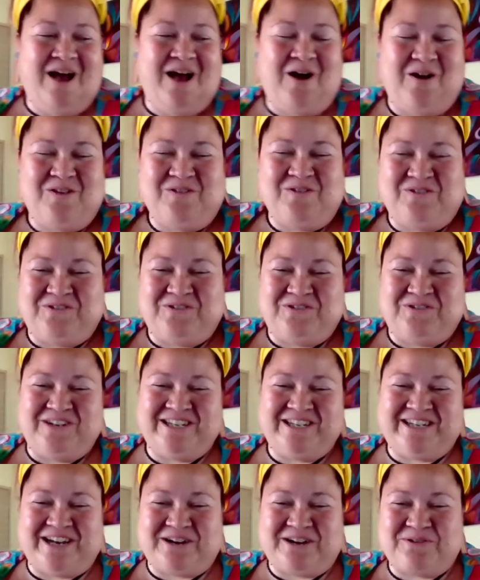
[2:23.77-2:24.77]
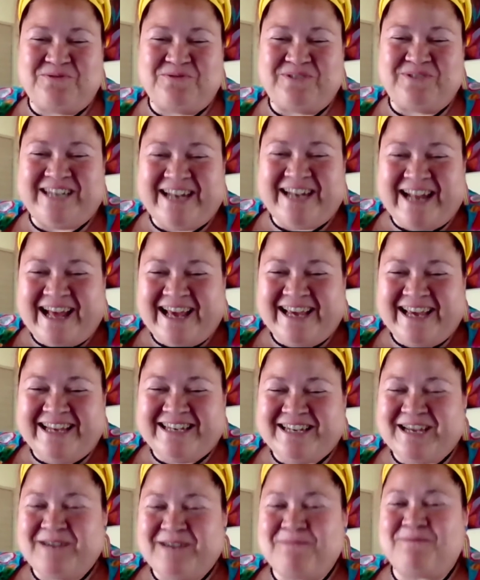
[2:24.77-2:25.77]
on your channel today,
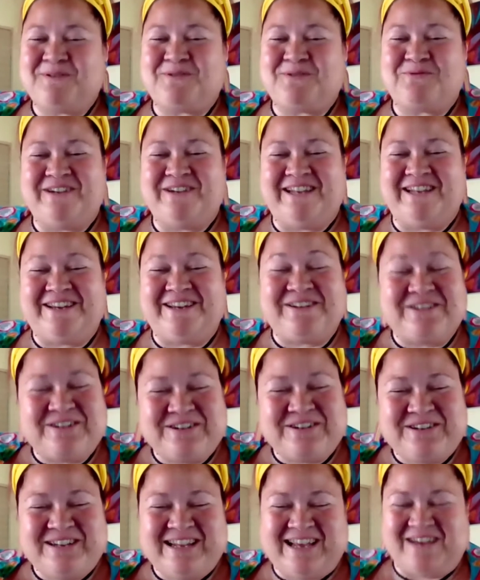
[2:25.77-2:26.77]
Deb. It's really good.